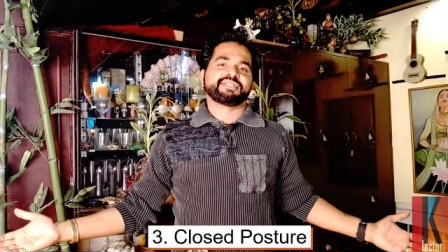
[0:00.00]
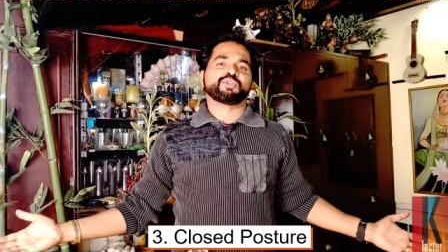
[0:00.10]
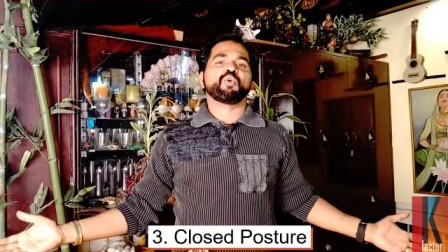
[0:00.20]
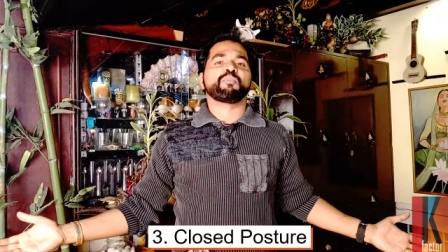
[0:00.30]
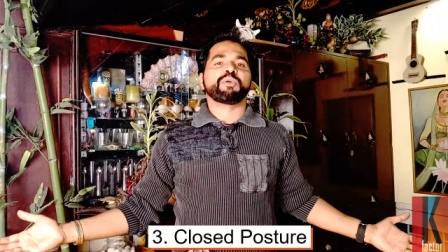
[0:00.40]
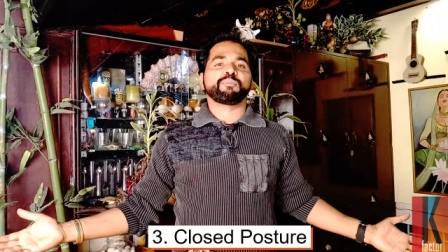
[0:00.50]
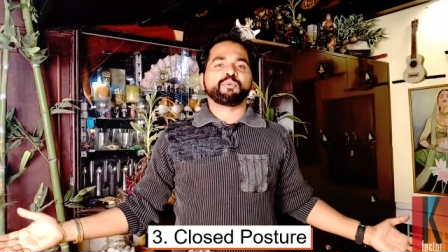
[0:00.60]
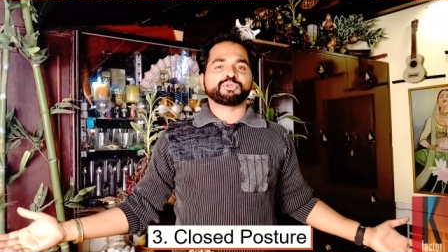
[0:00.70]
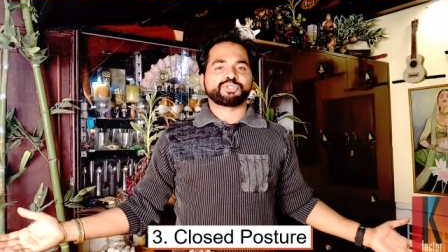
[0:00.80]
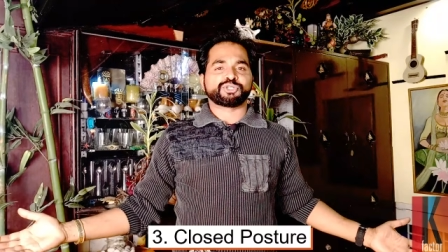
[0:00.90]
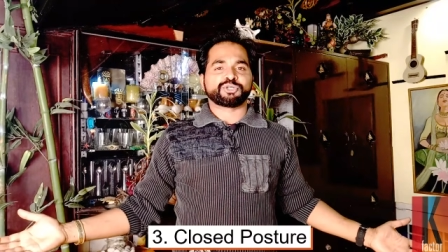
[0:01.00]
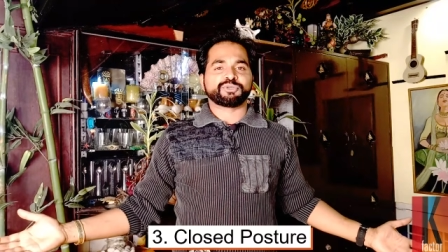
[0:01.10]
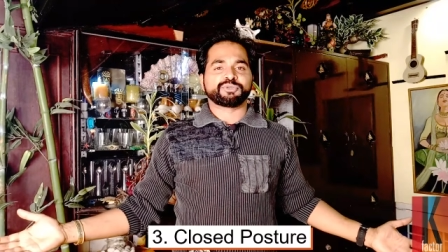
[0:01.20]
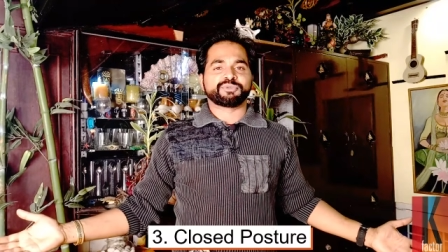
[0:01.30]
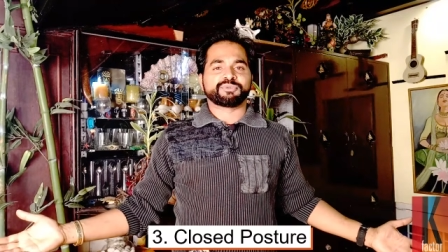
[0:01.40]
It's an open posture,
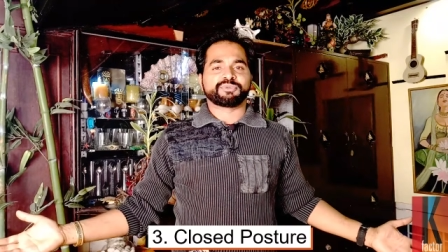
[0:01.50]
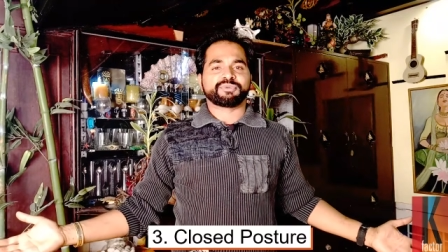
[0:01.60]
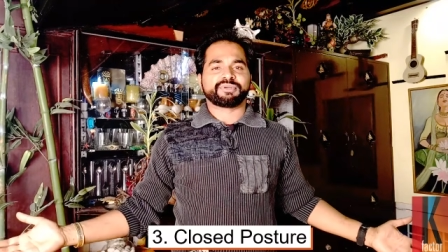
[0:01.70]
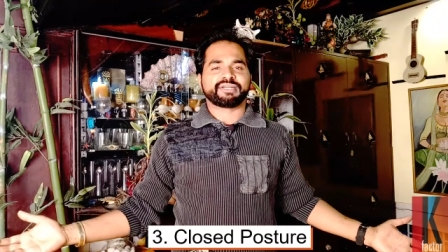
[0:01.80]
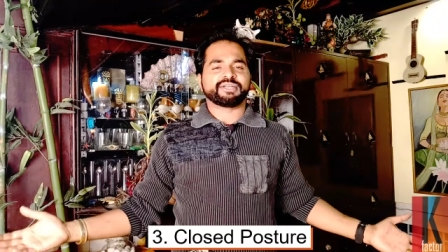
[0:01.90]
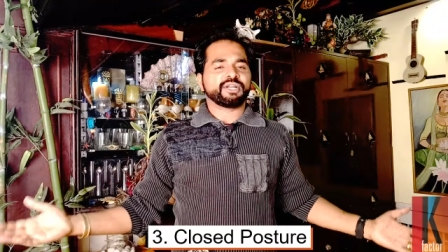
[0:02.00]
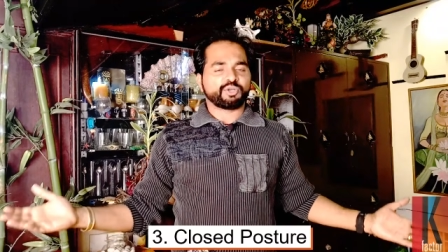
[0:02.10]
right?